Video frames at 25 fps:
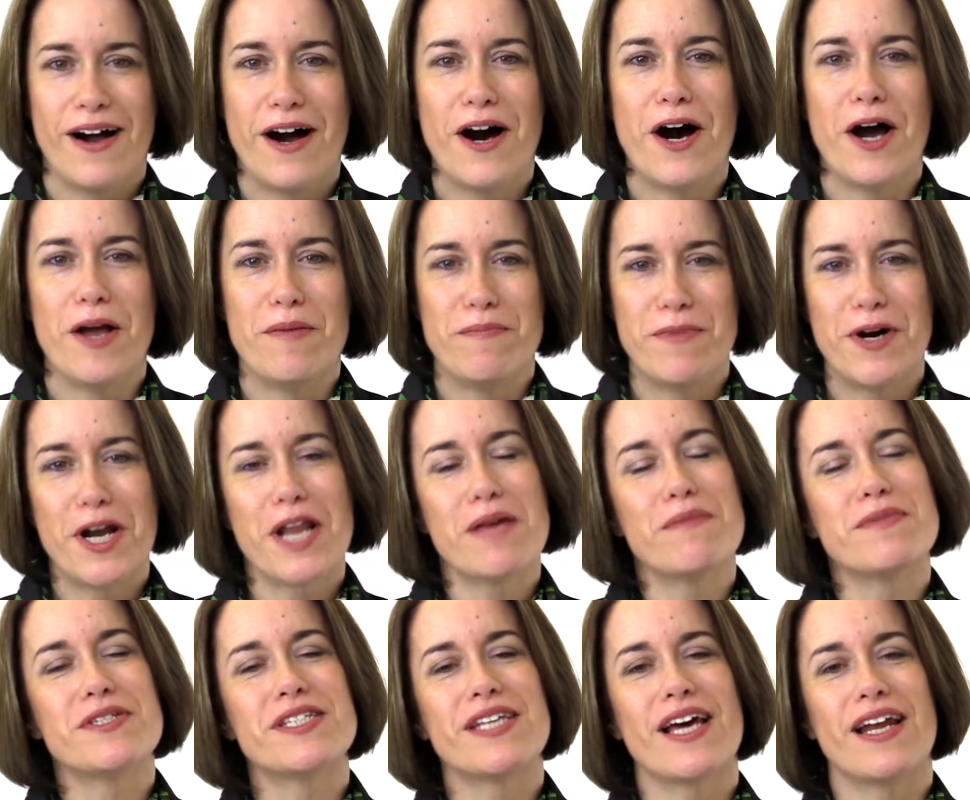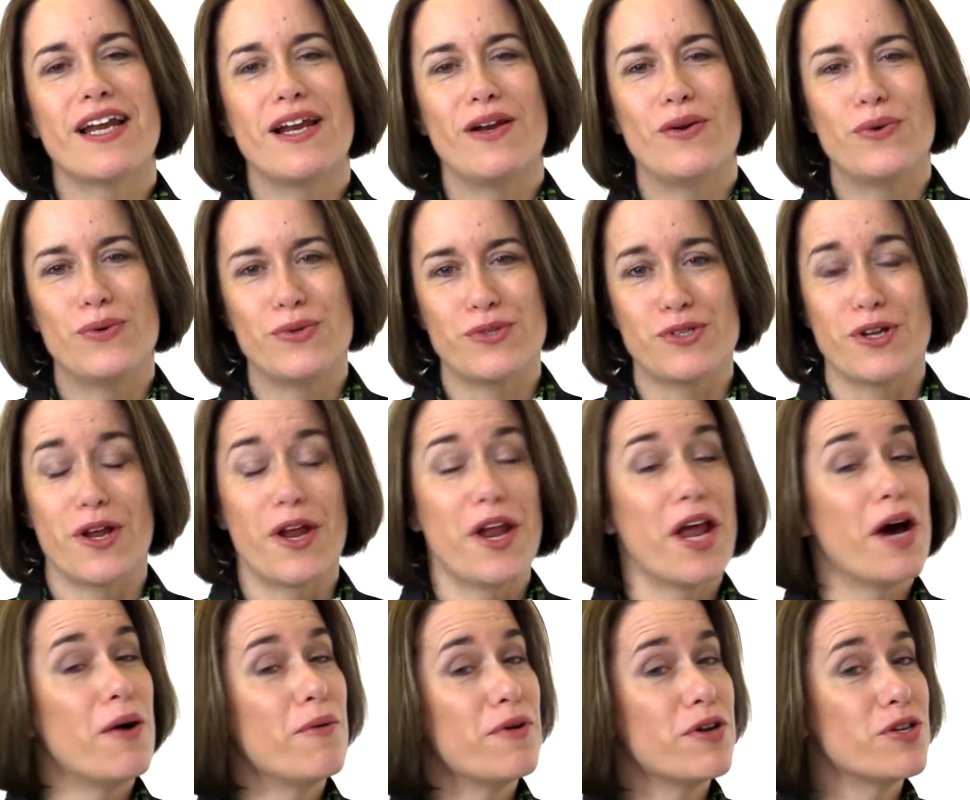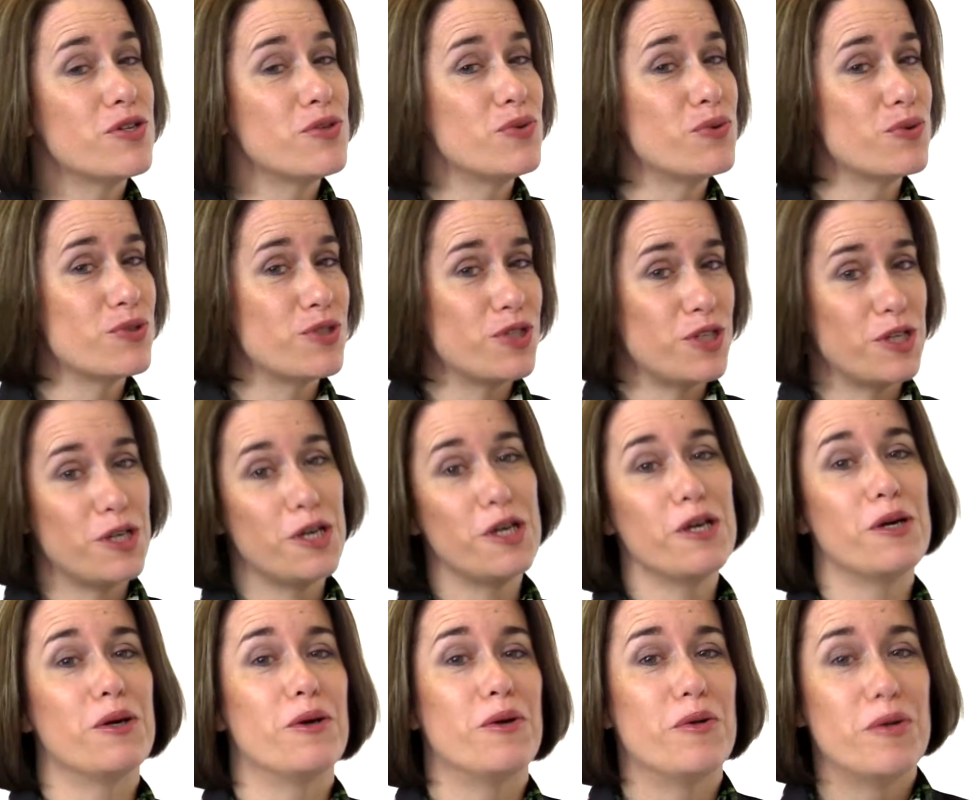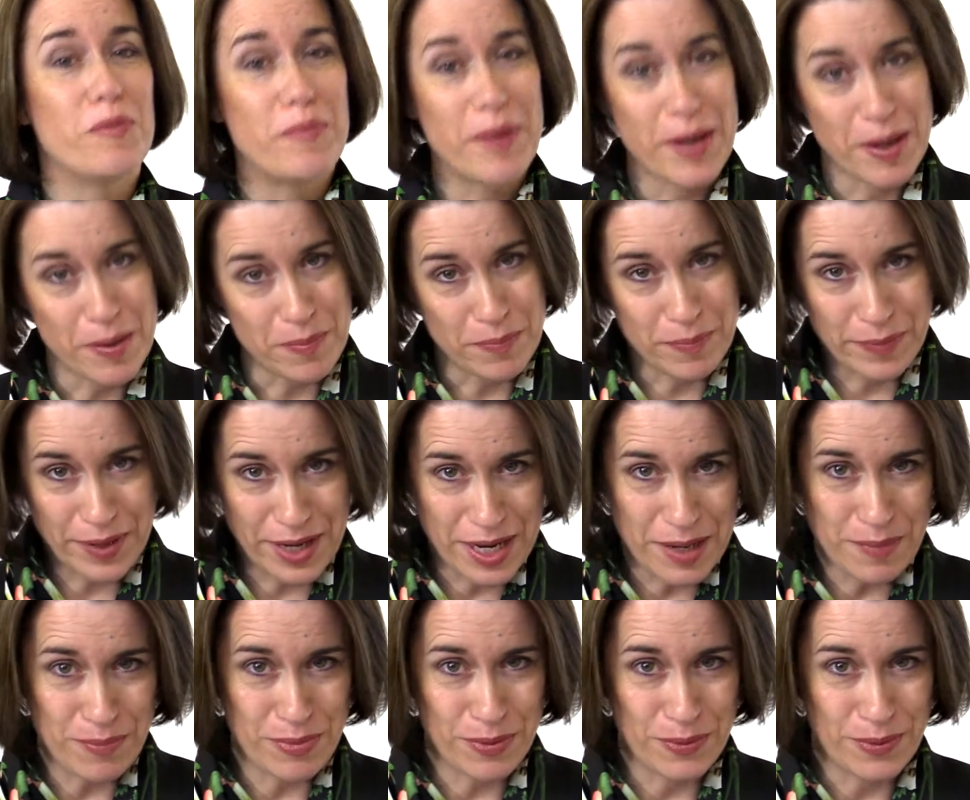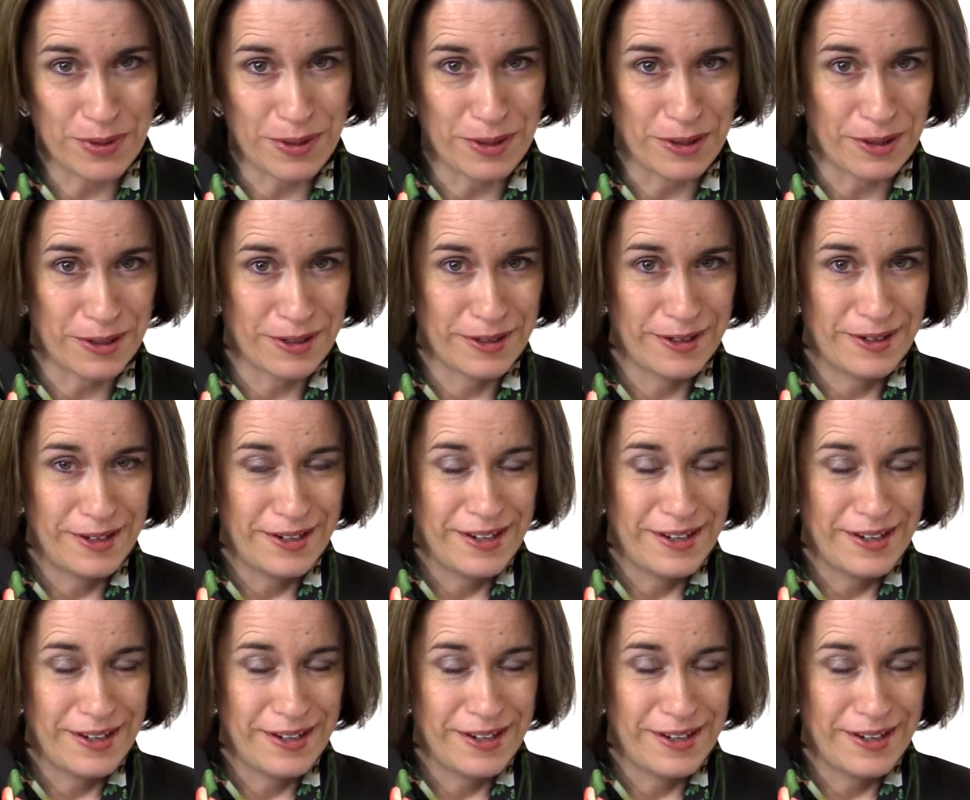Hi, my name is Sally Lawson and I want to talk to you about paperwork.